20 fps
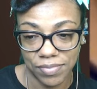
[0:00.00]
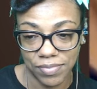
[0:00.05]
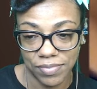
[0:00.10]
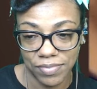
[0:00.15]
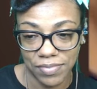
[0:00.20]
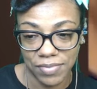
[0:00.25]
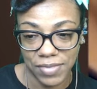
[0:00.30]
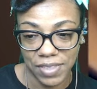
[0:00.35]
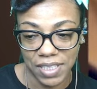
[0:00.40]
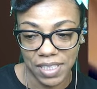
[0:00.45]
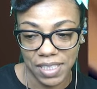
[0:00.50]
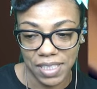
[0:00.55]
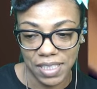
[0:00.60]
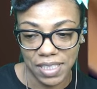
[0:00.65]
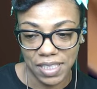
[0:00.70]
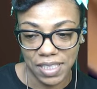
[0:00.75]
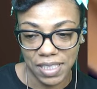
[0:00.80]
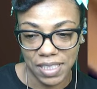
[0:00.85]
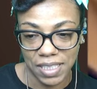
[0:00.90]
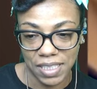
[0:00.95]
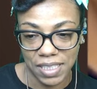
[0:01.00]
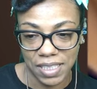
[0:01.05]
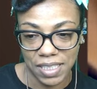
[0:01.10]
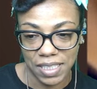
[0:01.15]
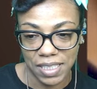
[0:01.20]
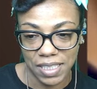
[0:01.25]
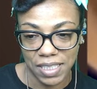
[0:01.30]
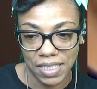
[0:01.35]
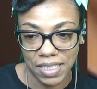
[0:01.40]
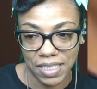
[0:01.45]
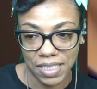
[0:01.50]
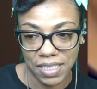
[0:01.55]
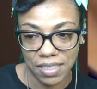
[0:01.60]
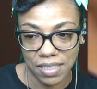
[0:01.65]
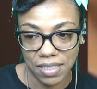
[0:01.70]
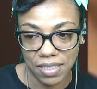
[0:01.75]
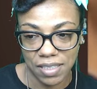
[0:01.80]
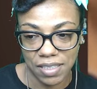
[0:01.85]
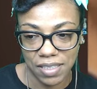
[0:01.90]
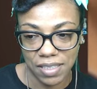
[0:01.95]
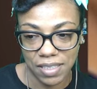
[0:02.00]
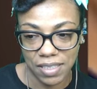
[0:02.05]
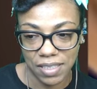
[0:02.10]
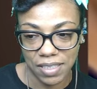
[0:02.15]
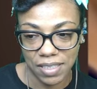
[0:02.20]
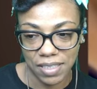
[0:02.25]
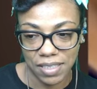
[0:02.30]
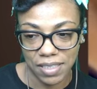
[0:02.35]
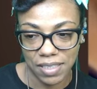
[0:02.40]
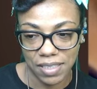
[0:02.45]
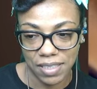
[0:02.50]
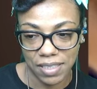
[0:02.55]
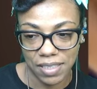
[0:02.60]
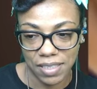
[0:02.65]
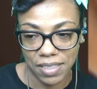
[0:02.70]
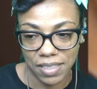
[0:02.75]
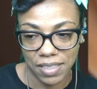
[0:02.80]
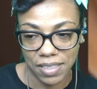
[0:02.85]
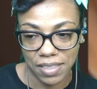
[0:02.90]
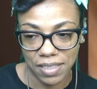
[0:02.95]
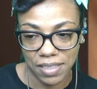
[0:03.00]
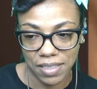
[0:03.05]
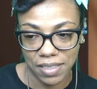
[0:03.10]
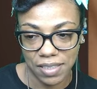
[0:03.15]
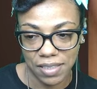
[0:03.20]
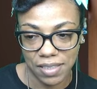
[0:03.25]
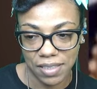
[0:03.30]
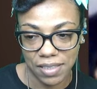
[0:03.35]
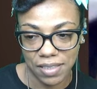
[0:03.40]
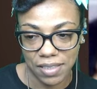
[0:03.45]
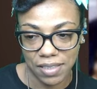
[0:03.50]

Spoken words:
(not speaking)